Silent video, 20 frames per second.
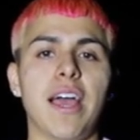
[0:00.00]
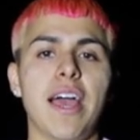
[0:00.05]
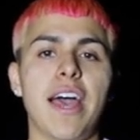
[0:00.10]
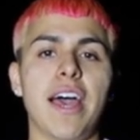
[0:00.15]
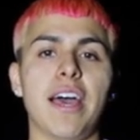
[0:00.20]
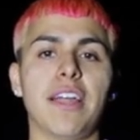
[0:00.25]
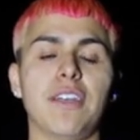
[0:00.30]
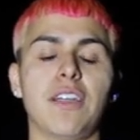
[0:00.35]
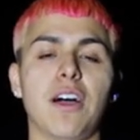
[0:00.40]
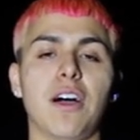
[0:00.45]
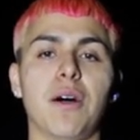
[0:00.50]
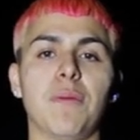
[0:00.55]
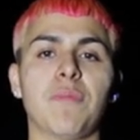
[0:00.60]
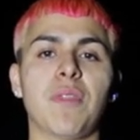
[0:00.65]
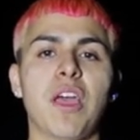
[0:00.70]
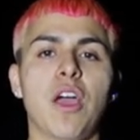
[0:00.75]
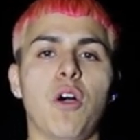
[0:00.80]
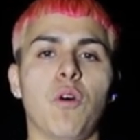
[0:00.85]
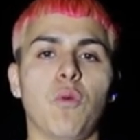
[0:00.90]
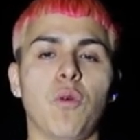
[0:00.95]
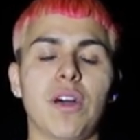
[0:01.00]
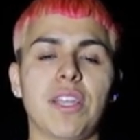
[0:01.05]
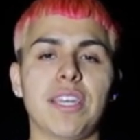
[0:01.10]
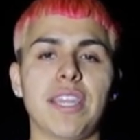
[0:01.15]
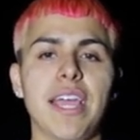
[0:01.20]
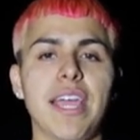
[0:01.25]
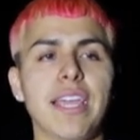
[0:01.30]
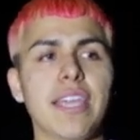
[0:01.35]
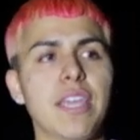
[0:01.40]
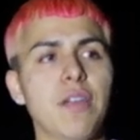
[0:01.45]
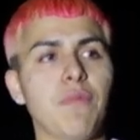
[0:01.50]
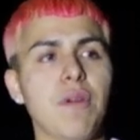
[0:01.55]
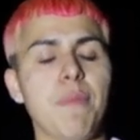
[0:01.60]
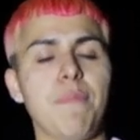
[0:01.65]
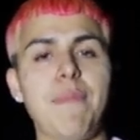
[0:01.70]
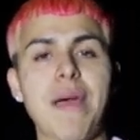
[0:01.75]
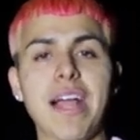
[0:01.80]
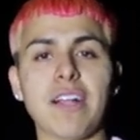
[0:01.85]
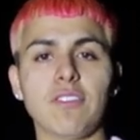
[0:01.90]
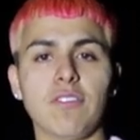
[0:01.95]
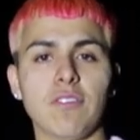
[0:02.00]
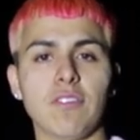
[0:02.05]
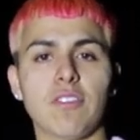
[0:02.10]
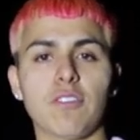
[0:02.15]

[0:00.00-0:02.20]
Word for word: And um, one day he went back to the